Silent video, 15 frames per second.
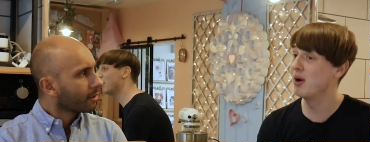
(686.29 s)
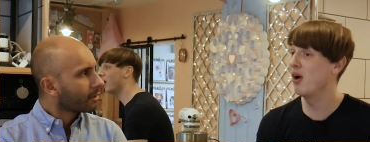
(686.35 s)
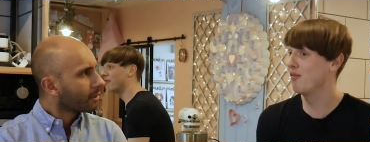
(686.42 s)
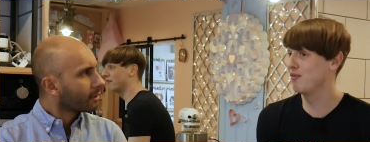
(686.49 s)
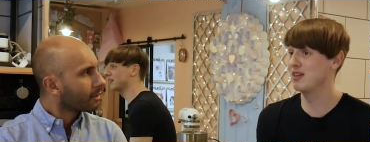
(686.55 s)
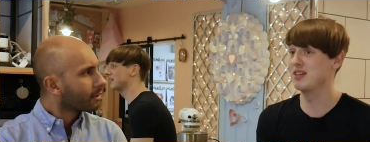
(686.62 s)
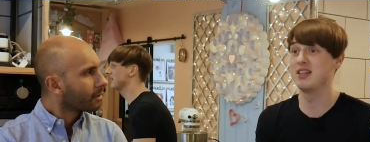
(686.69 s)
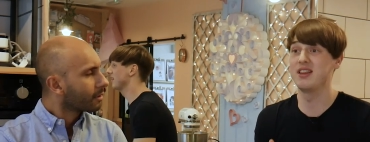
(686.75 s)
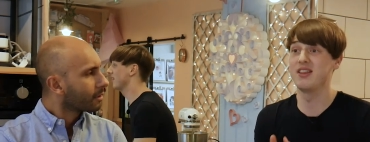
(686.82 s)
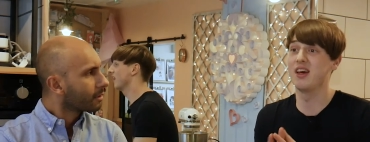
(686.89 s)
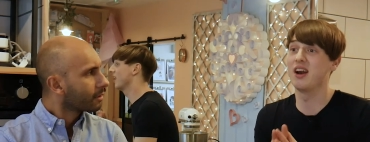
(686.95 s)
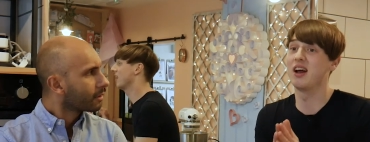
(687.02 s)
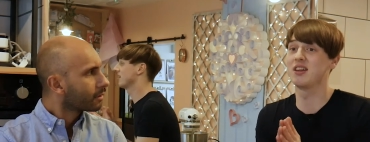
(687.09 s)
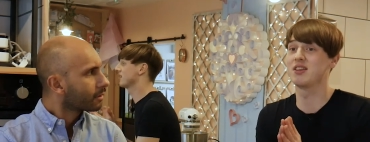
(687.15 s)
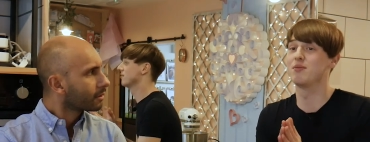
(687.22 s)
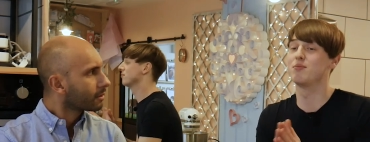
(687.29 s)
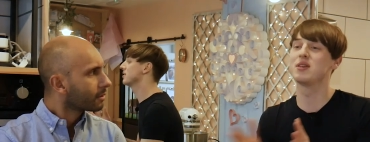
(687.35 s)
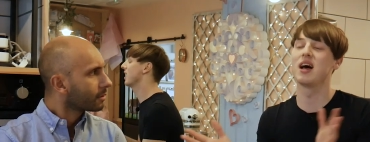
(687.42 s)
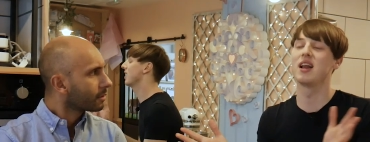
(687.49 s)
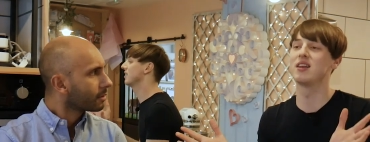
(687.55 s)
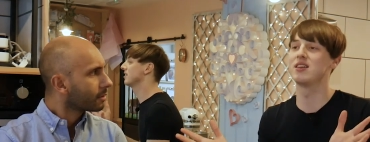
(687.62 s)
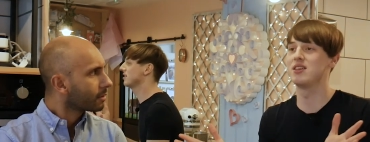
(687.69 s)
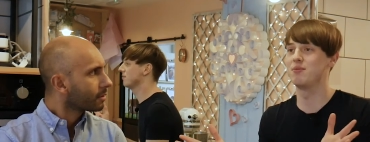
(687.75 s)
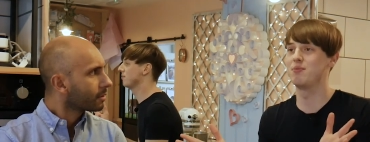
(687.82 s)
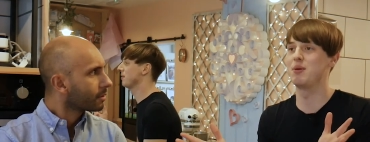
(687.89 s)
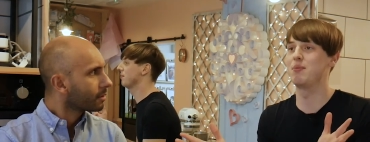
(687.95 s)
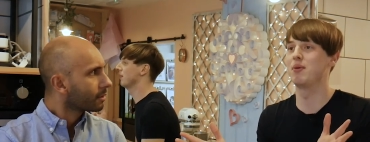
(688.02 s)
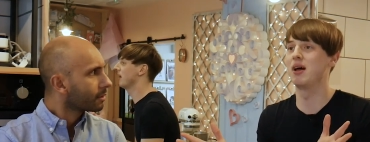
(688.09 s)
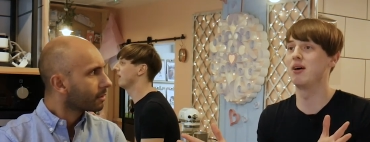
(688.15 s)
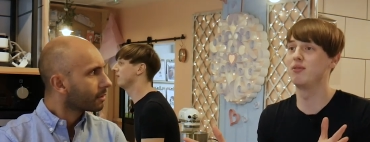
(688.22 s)
Speaker 1: but obviously, there are some talented
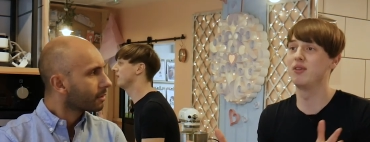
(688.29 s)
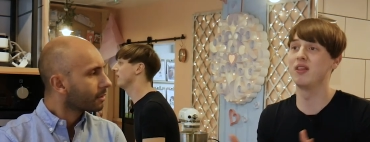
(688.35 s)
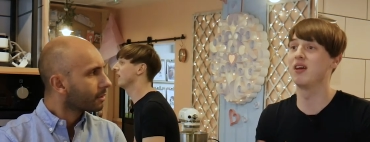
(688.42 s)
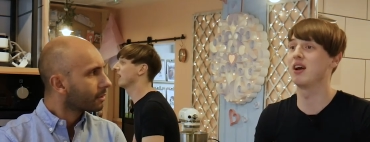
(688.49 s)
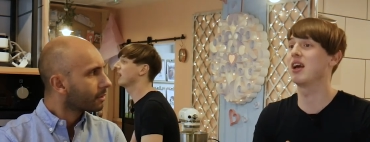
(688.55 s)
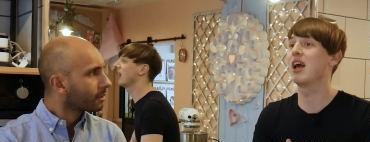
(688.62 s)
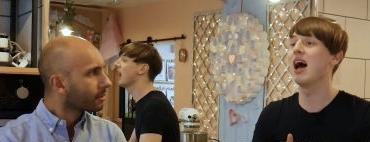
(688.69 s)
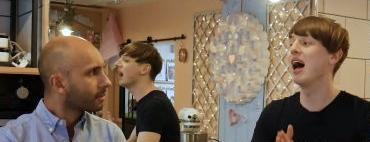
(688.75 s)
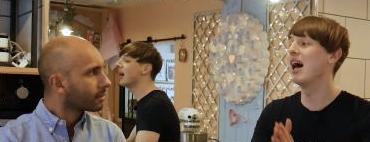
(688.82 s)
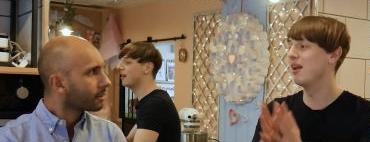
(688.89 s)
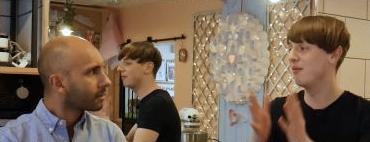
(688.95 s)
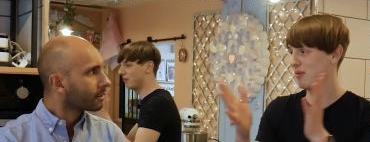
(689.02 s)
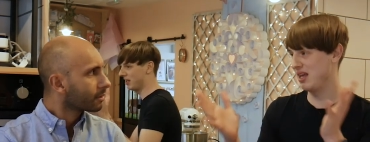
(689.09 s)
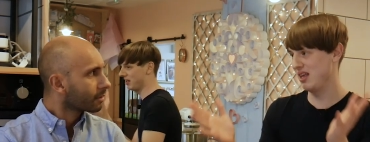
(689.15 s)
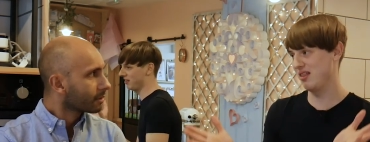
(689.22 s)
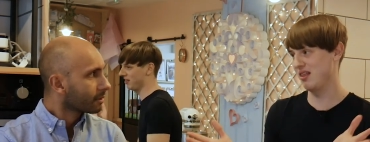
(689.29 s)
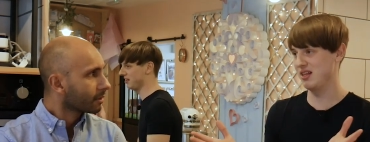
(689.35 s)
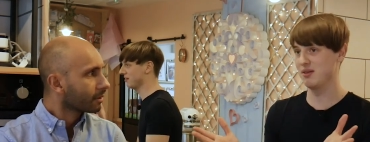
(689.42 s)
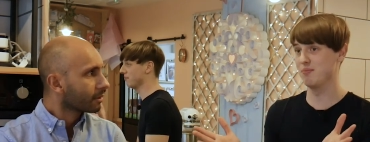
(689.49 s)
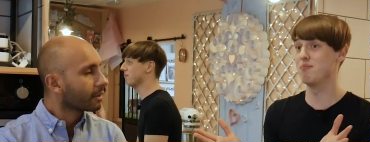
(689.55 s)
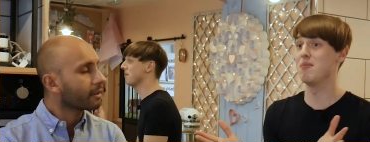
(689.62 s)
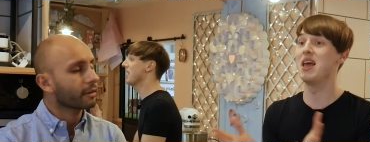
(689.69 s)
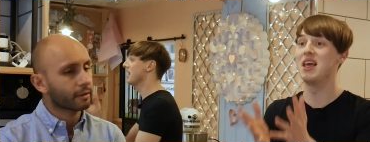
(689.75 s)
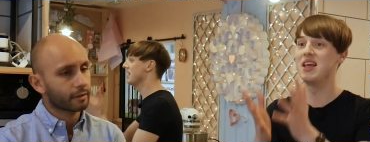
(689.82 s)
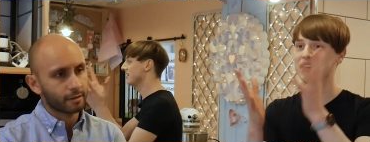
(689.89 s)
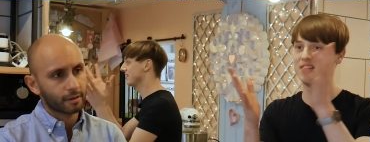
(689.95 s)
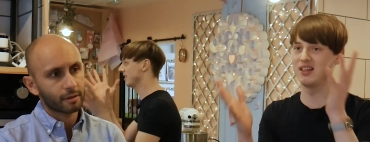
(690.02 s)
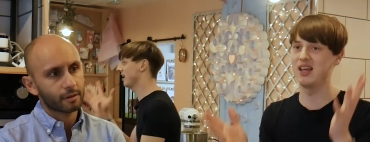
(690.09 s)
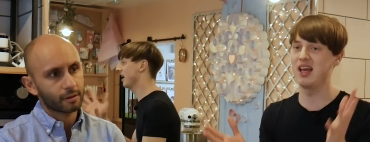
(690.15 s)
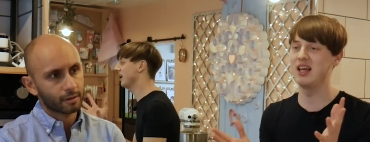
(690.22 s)
people out there that can make these
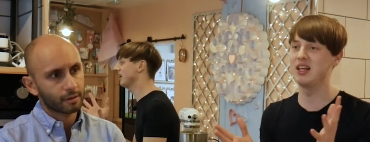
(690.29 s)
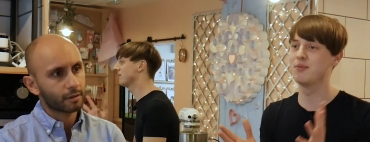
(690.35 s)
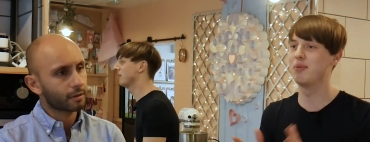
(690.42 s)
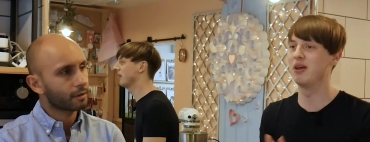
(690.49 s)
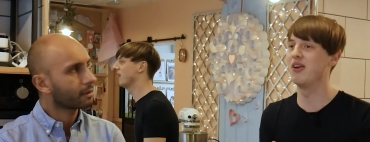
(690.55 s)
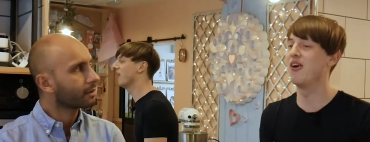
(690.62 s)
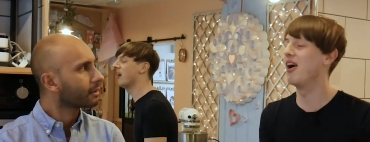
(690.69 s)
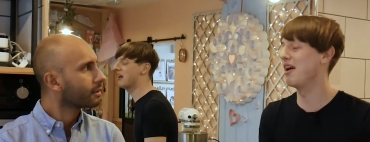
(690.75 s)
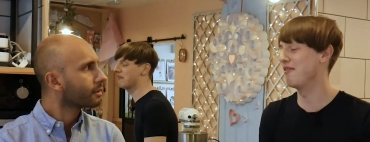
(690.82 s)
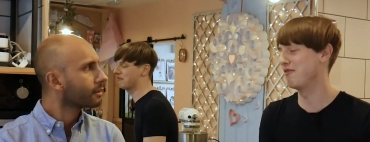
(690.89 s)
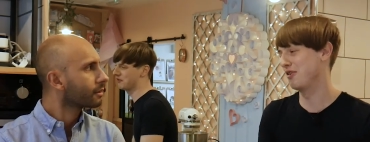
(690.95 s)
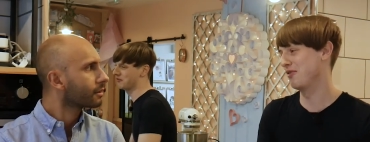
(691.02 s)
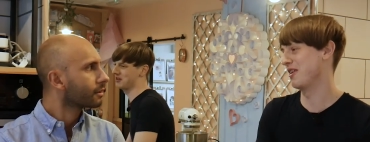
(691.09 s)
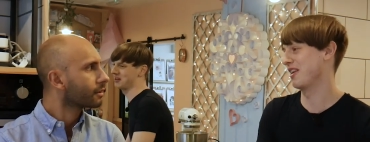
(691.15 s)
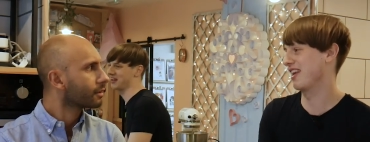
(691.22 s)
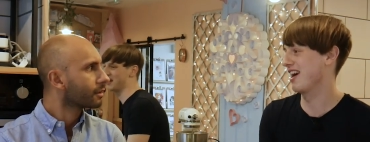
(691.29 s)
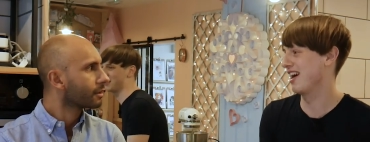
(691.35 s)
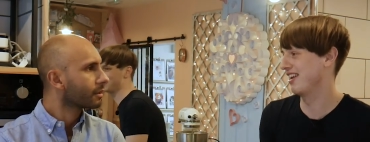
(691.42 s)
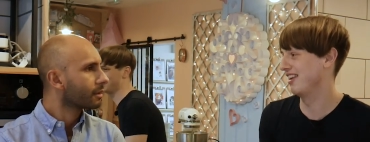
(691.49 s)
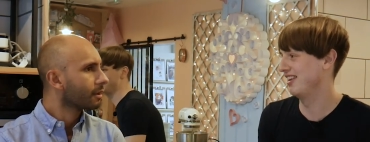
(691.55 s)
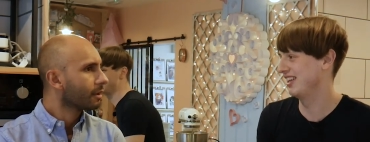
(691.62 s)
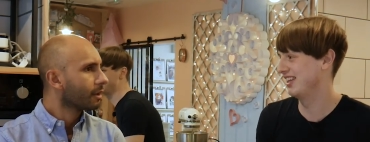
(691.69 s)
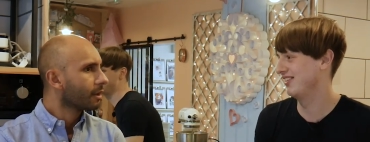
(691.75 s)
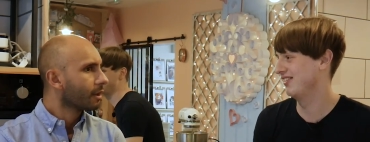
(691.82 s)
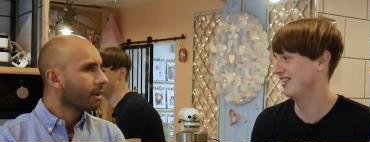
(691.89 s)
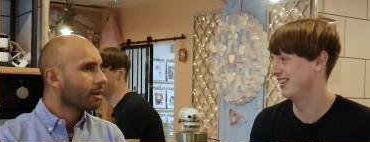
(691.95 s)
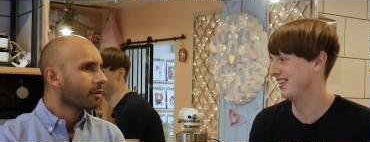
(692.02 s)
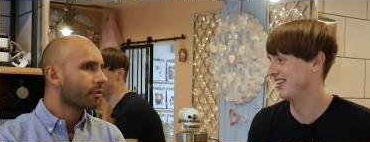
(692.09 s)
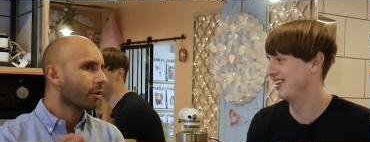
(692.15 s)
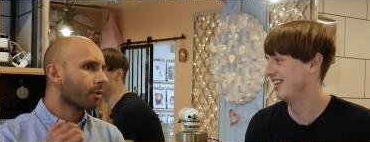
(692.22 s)
amazing yeah. cakes, but not everyone can, you know.
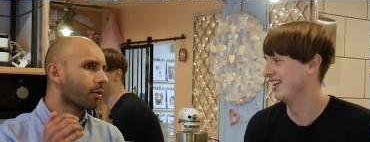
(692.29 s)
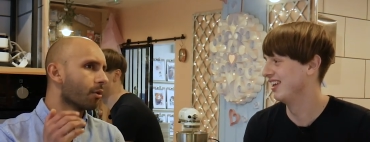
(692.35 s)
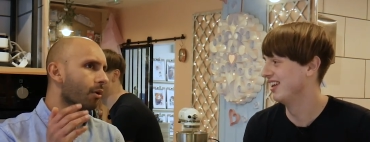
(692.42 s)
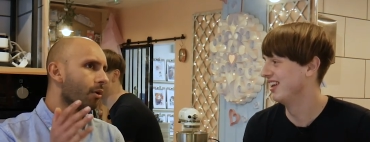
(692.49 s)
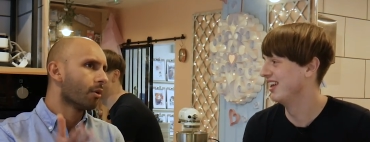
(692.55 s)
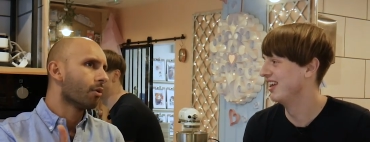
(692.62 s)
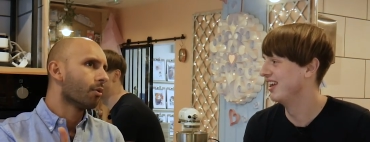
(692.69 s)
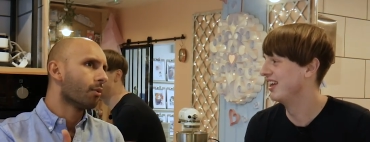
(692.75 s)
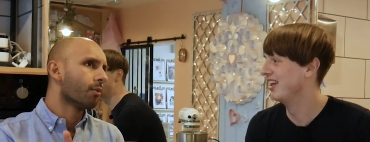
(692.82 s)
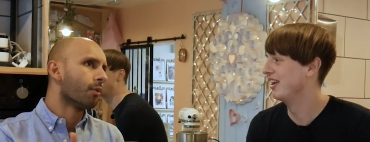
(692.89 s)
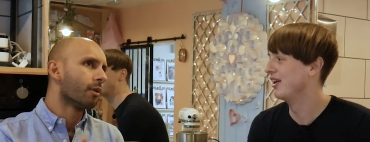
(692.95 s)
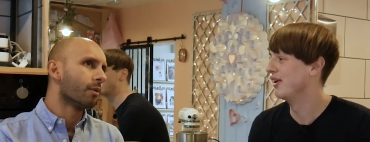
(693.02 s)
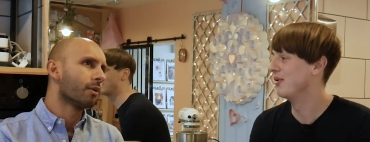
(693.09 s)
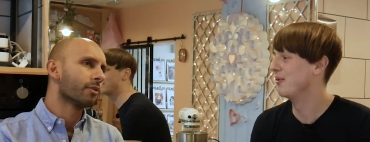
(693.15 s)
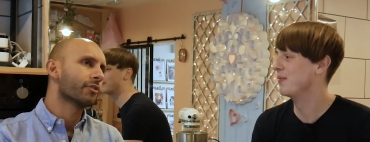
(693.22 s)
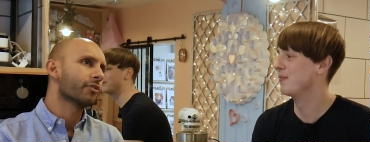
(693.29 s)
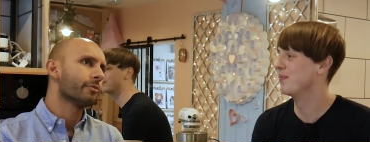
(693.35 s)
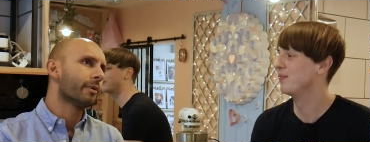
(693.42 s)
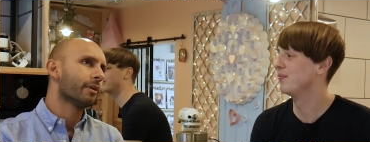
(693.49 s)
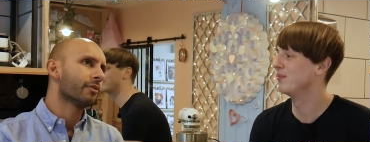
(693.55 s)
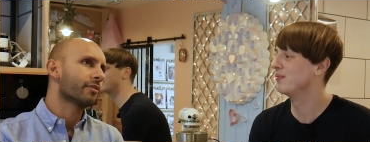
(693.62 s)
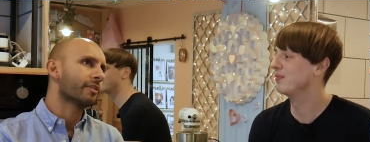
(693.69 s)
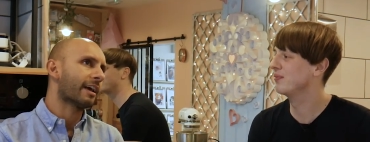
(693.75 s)
Speaker 2: So, uh, what what's the most